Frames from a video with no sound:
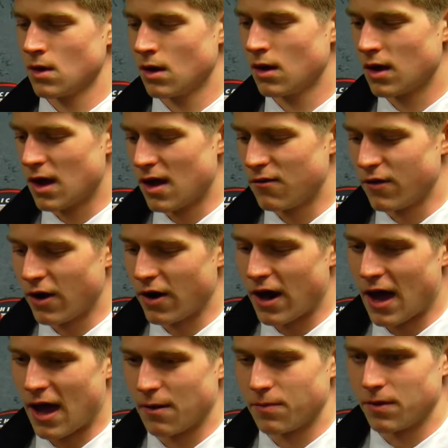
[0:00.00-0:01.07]
Yeah, very
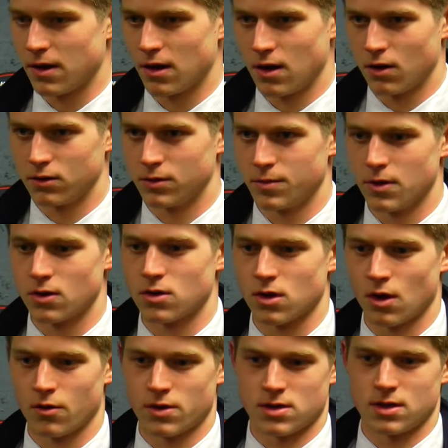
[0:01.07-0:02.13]
happy. You know, Dubuque's
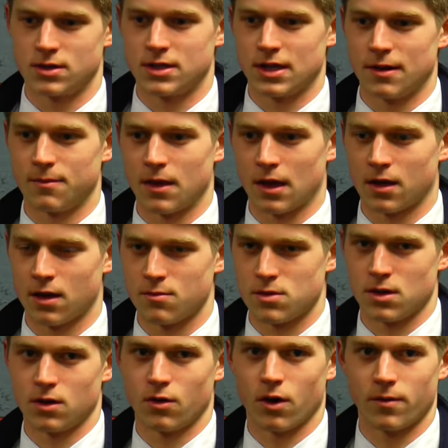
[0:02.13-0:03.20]
always a team that comes
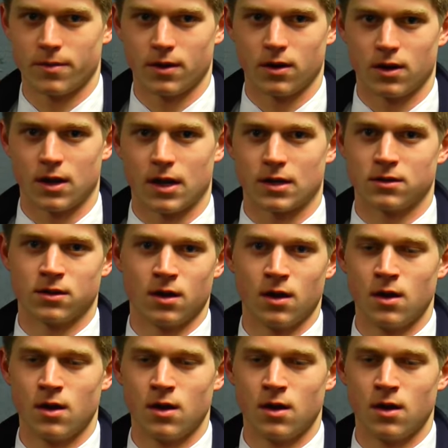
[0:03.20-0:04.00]
into our building and